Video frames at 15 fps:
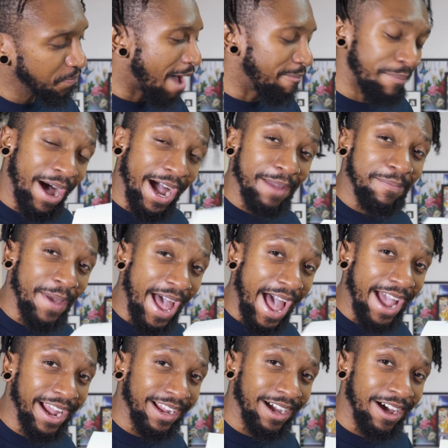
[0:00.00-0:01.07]
My
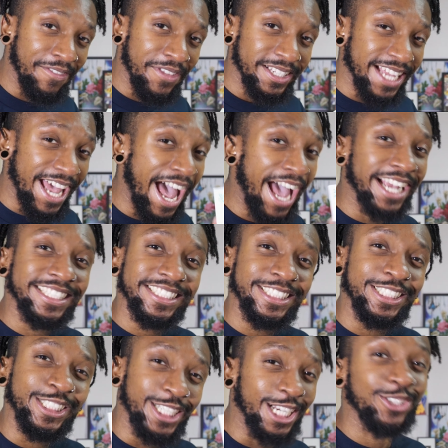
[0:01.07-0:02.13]
pack of this actually
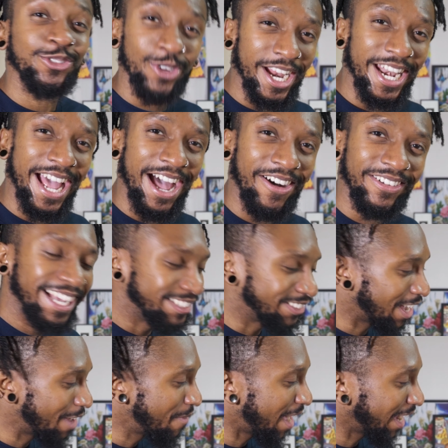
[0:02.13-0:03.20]
just ran out. So
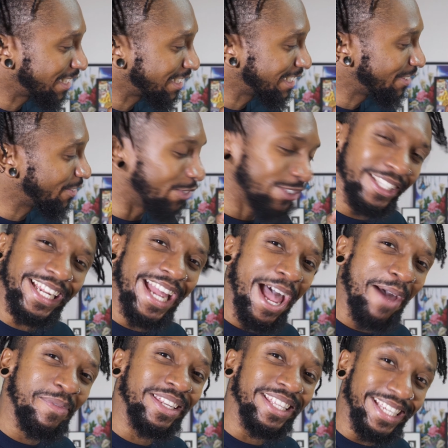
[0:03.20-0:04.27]
I'm actually really
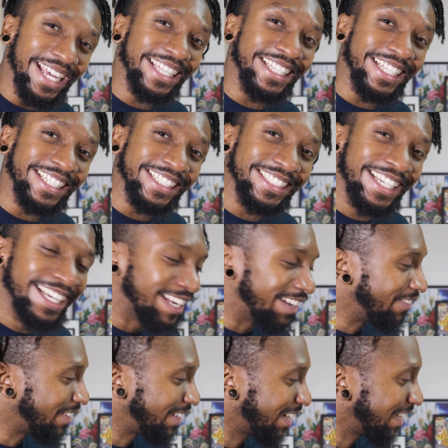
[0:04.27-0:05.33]
happy to get this
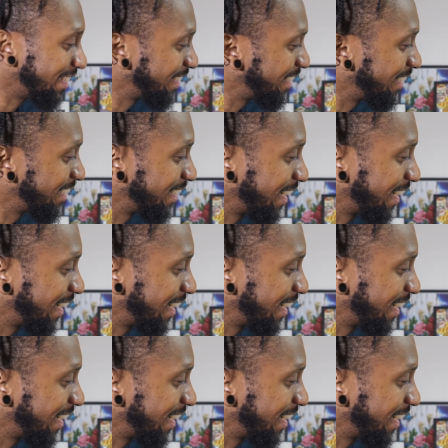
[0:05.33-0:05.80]
because